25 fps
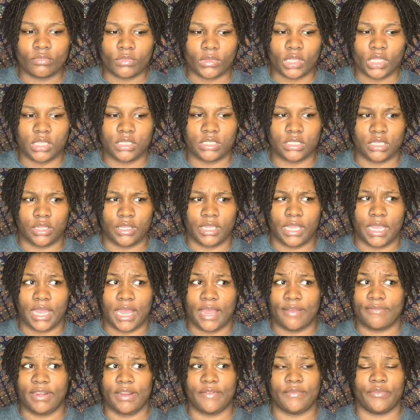so yeah,
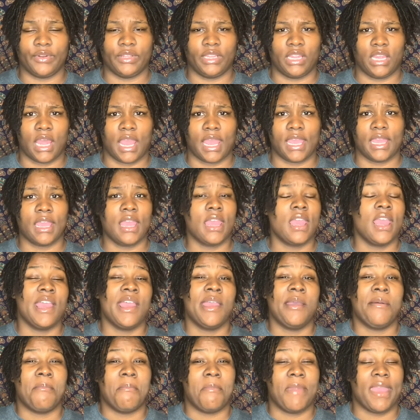I've never really like
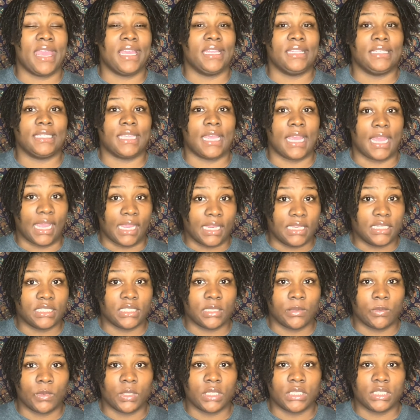maintained
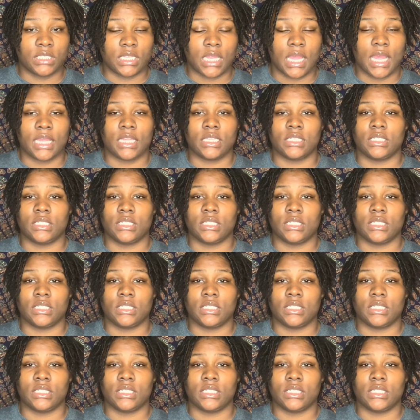someone's locks.